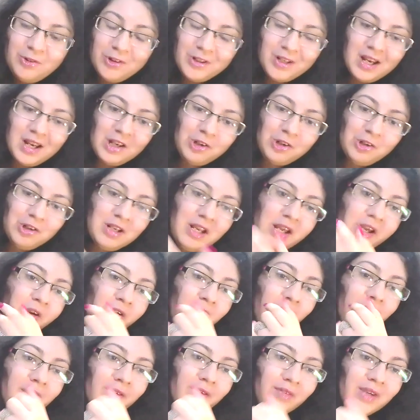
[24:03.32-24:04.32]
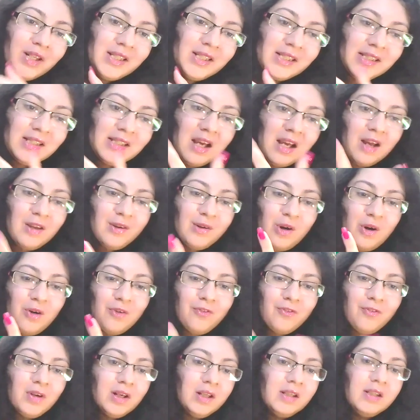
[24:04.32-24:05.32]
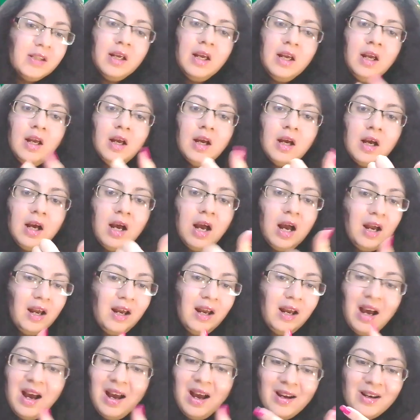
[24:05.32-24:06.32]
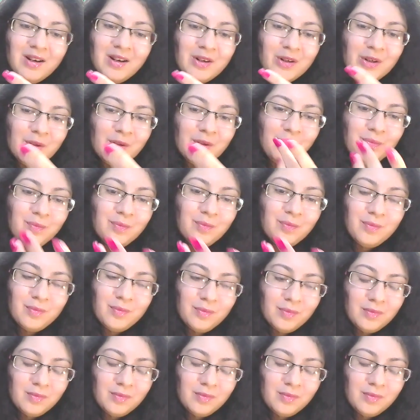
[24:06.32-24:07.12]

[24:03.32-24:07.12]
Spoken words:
introduction I always start off with a good